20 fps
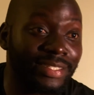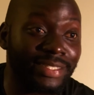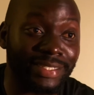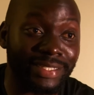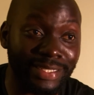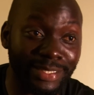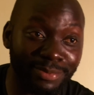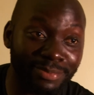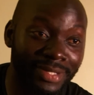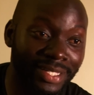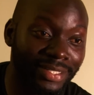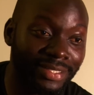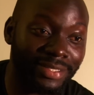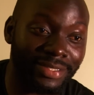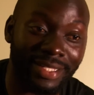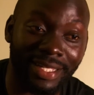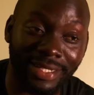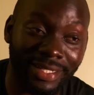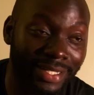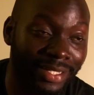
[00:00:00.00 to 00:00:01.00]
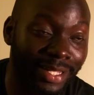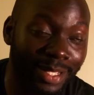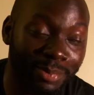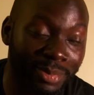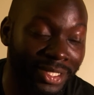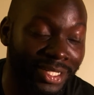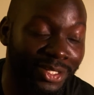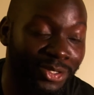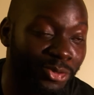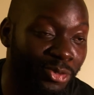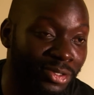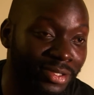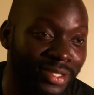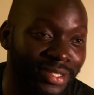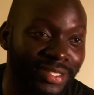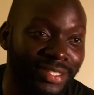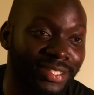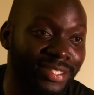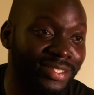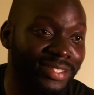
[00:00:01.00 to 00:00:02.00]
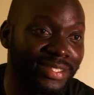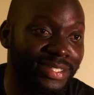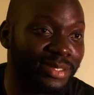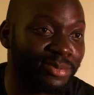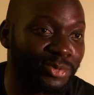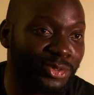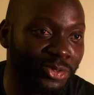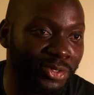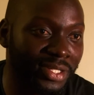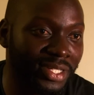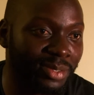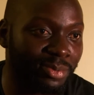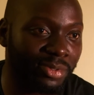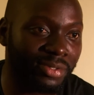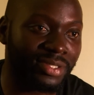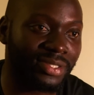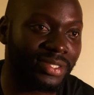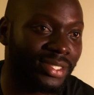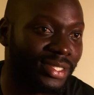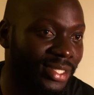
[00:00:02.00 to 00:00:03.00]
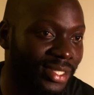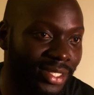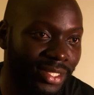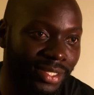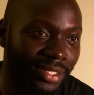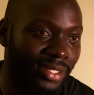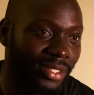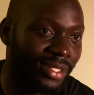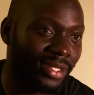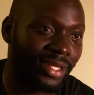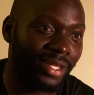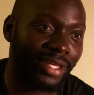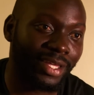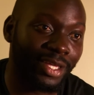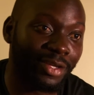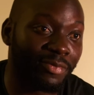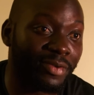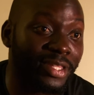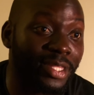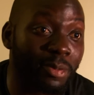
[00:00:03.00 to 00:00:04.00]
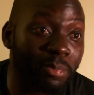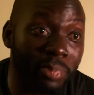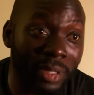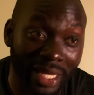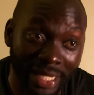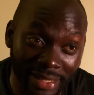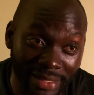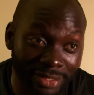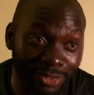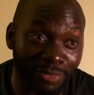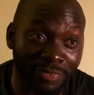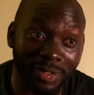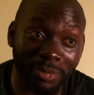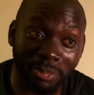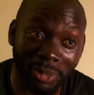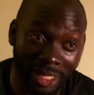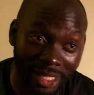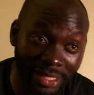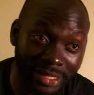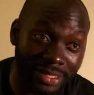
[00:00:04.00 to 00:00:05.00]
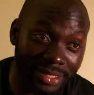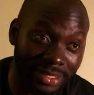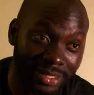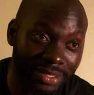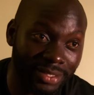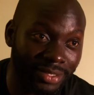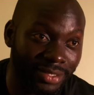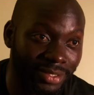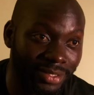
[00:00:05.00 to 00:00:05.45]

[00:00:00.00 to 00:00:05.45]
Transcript: dream that can happen in dreams only. Because even the best of the best,